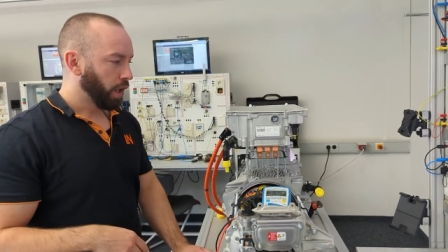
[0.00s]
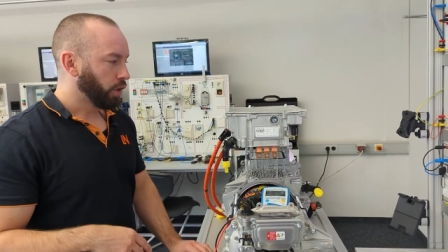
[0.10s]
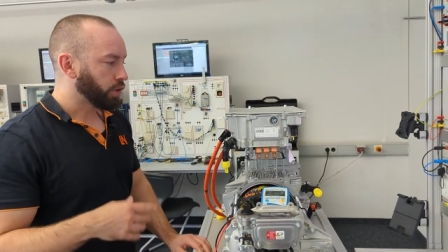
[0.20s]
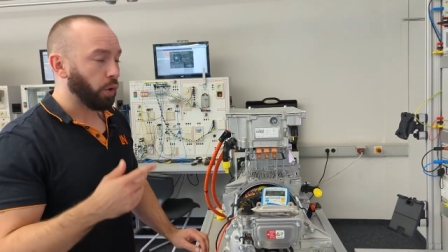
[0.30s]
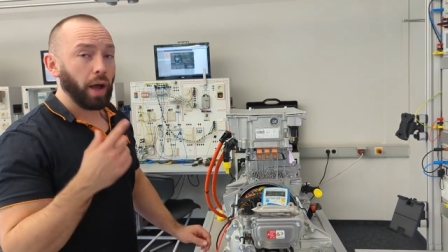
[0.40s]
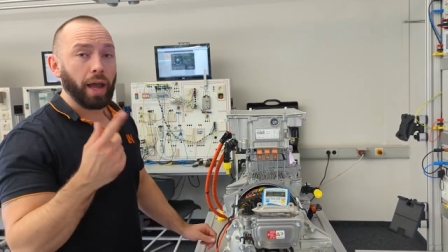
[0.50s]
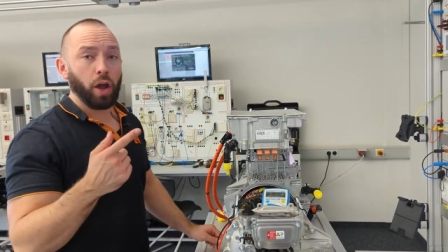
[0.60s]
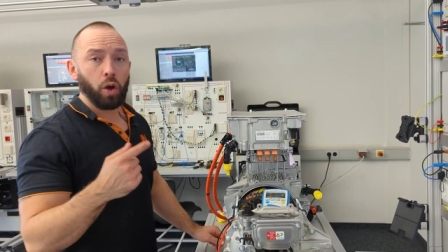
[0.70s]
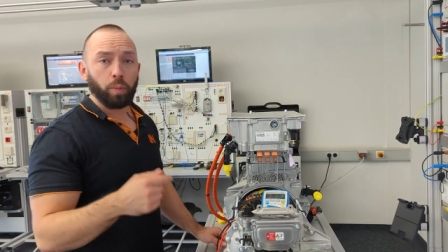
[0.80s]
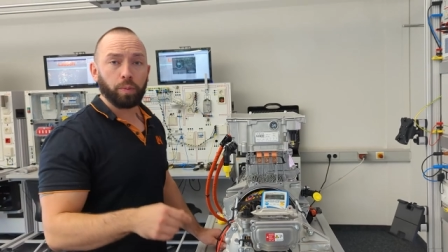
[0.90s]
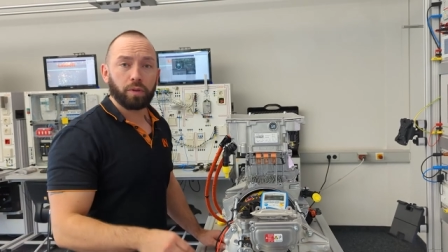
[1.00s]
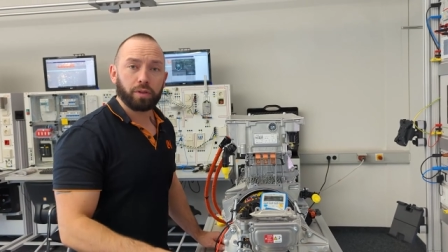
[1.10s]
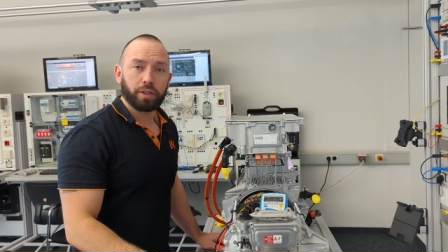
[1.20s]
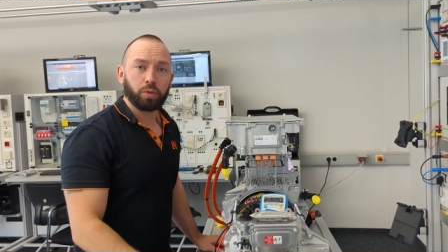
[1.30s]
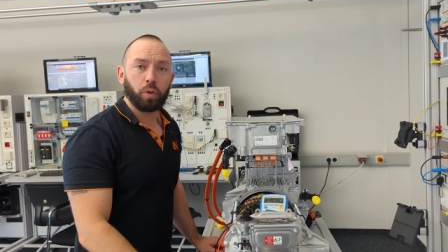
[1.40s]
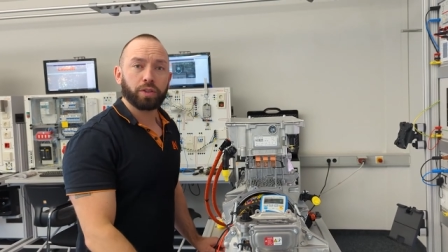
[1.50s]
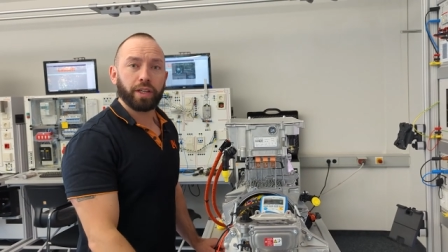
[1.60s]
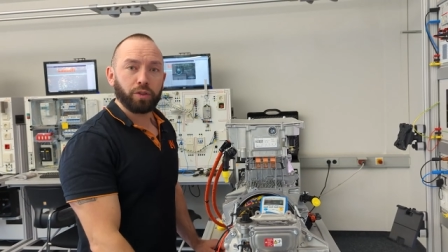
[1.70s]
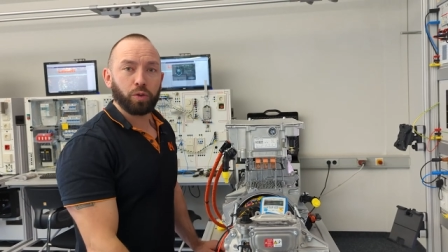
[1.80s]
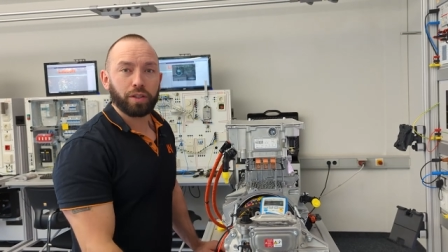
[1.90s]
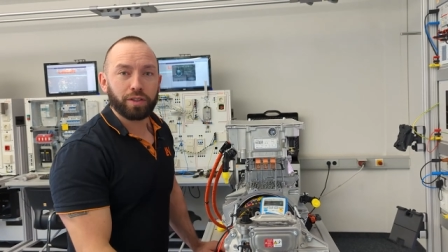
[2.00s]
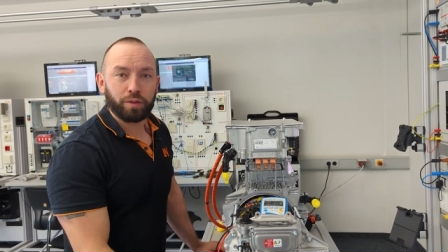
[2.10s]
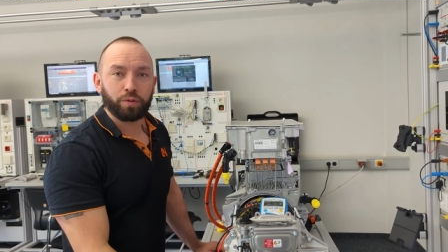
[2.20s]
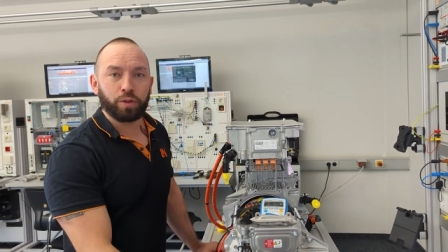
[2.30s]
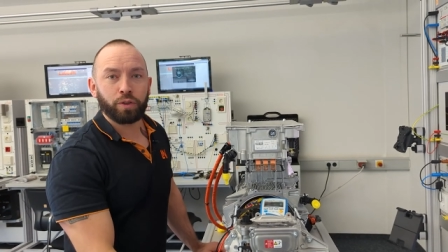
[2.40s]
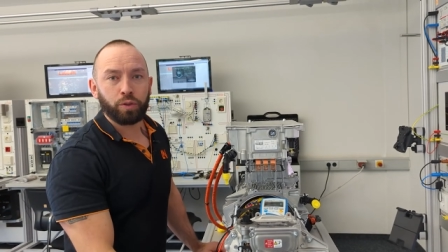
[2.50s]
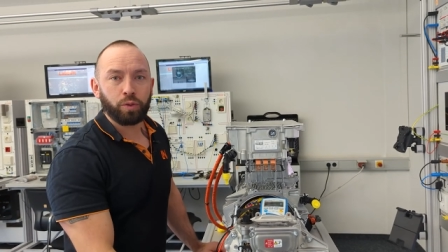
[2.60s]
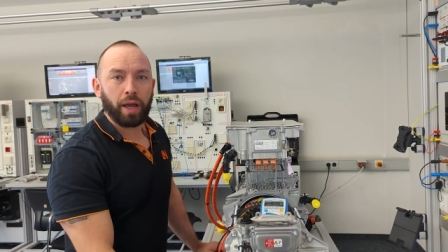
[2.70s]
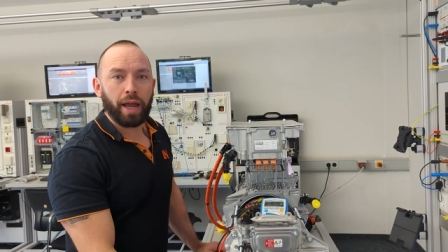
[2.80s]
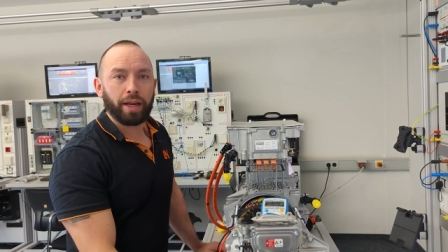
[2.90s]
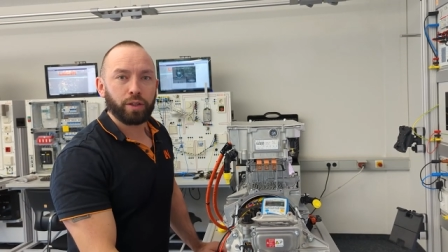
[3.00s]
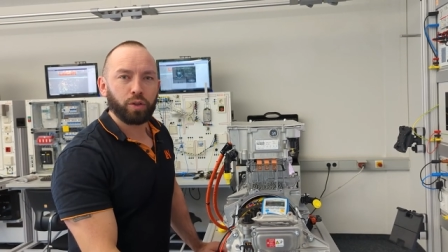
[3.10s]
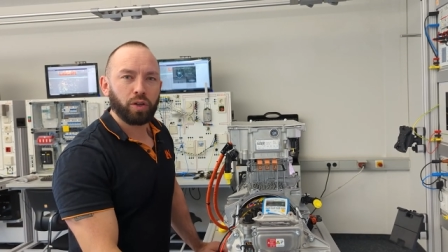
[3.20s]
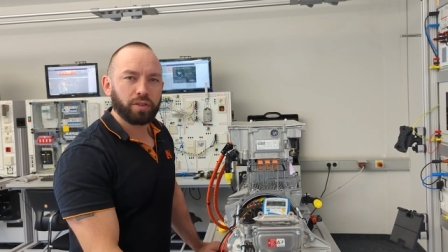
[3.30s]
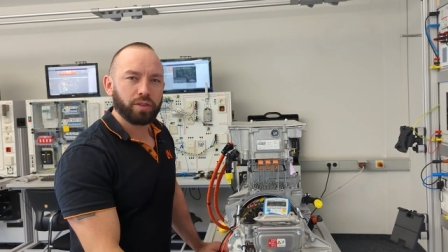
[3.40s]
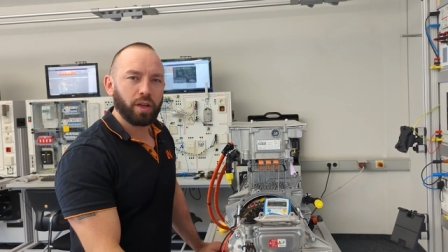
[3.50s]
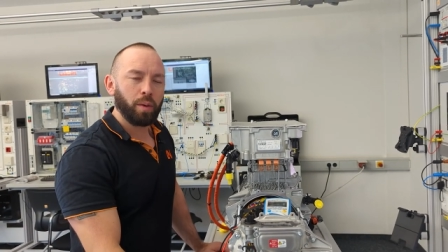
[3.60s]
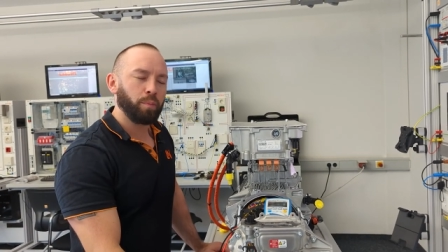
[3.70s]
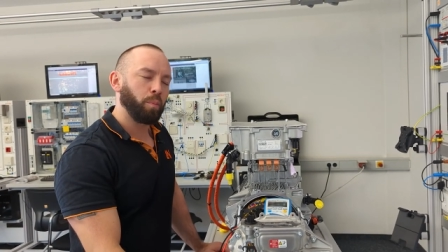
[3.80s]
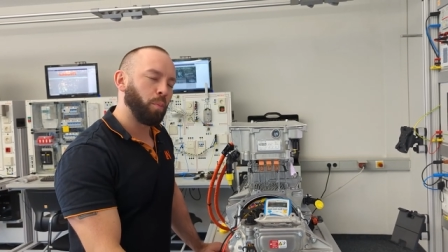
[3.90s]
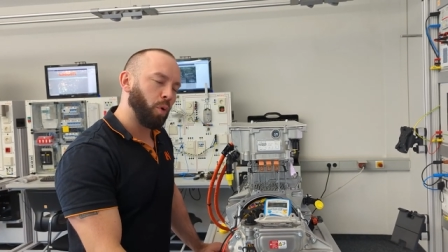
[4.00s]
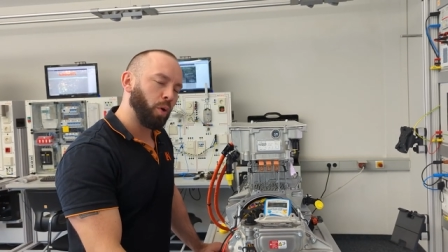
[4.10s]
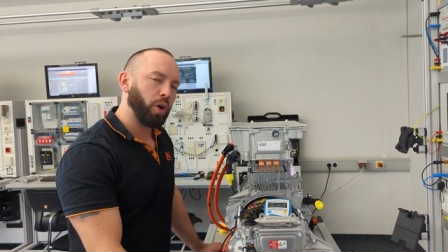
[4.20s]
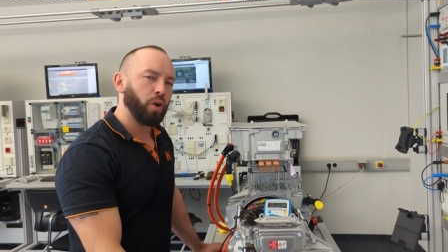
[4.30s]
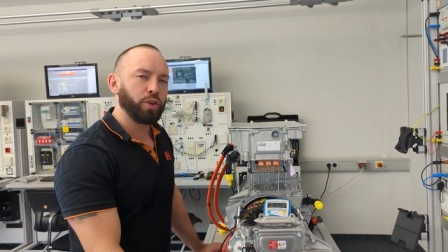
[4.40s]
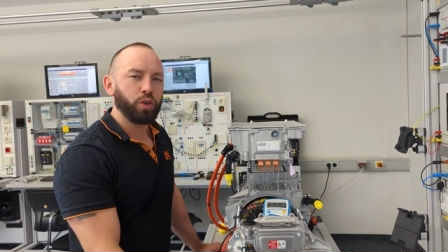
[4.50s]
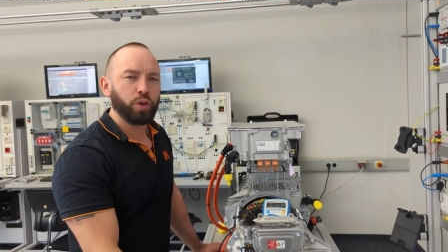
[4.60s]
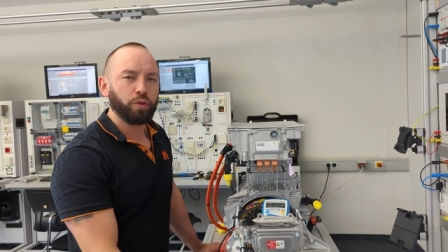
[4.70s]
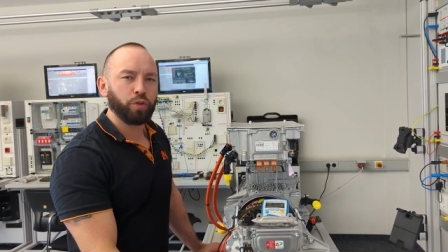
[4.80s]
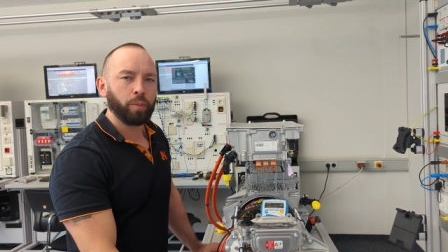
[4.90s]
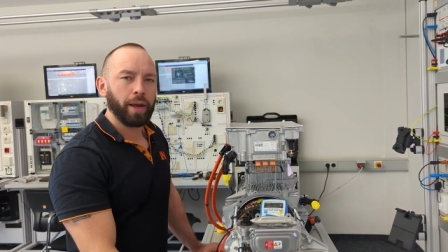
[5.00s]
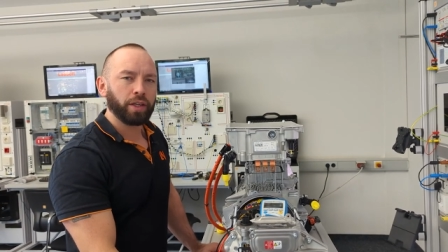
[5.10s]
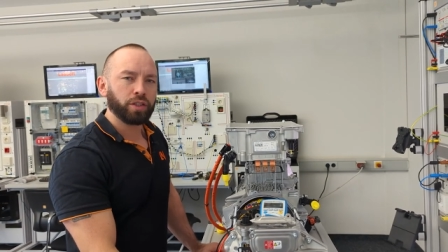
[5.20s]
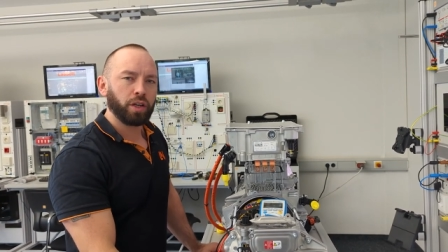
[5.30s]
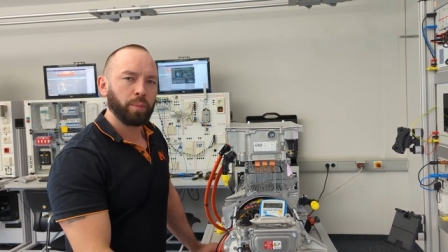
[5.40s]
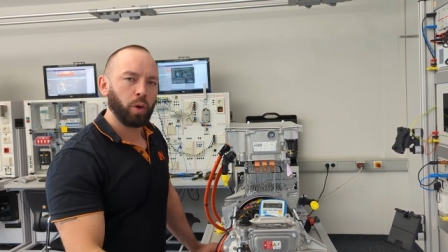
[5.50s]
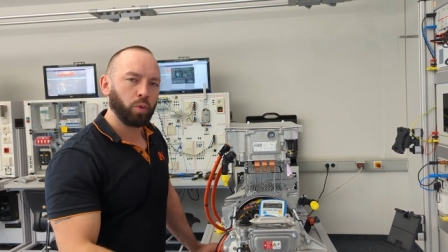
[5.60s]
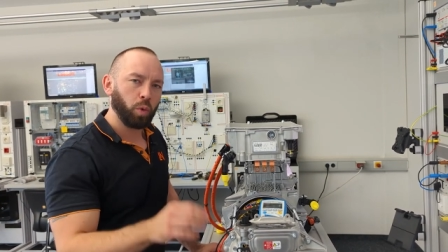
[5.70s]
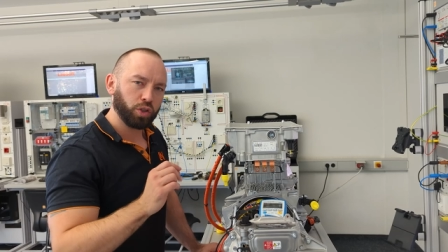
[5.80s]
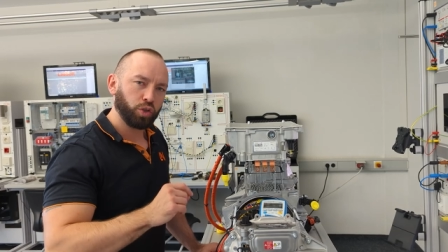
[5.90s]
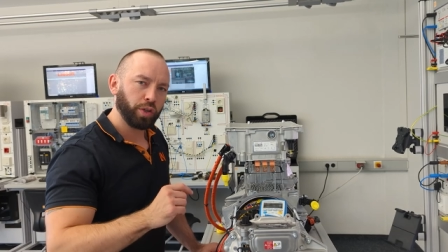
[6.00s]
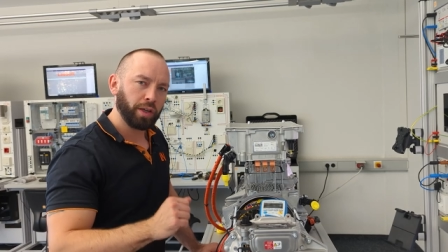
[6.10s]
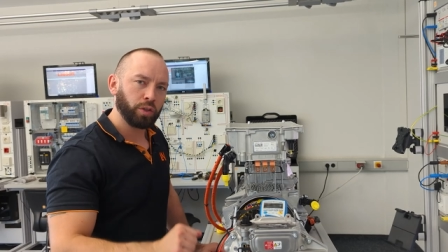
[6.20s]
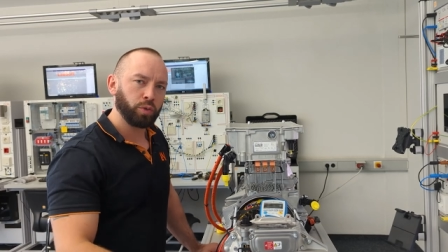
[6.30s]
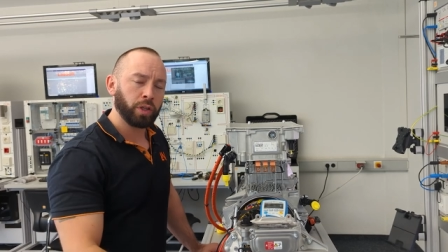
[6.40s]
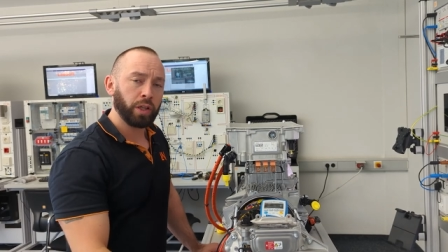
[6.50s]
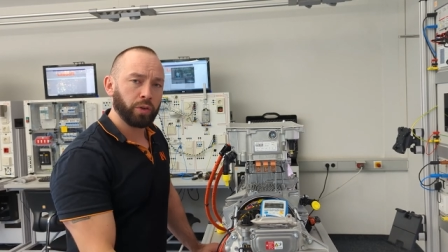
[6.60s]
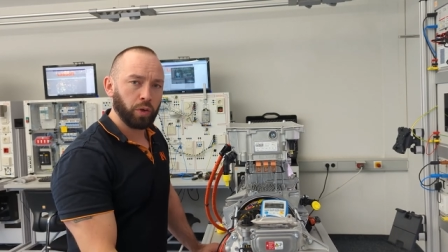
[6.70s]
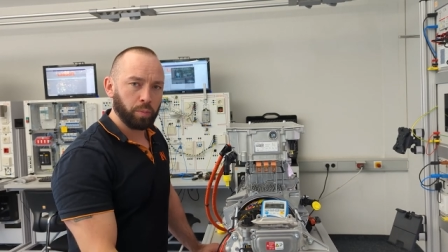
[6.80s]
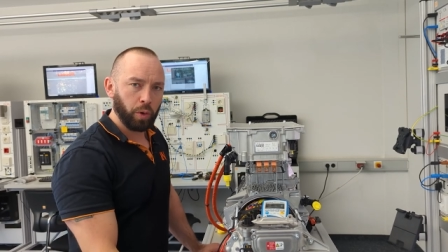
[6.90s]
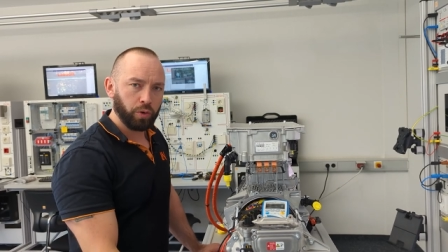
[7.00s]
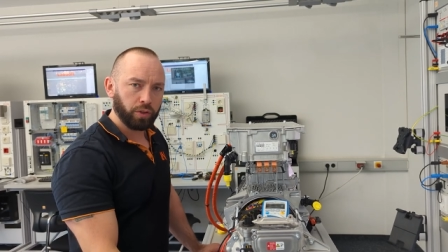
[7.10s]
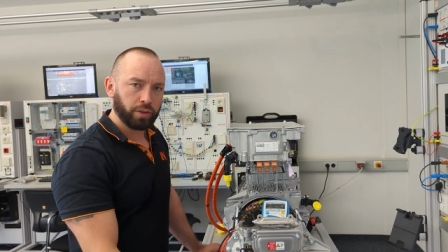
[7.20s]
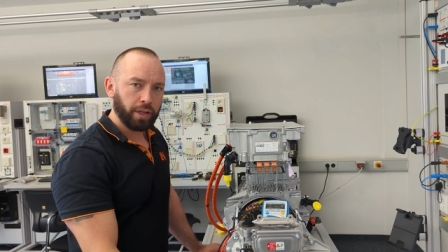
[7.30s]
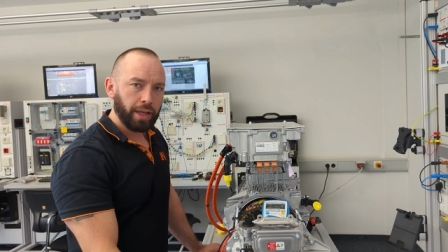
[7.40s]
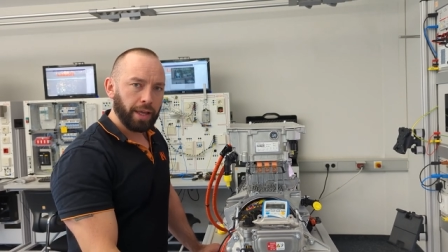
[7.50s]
So I hope this was interesting for you and you got some more or new information about what you can do in electric motors.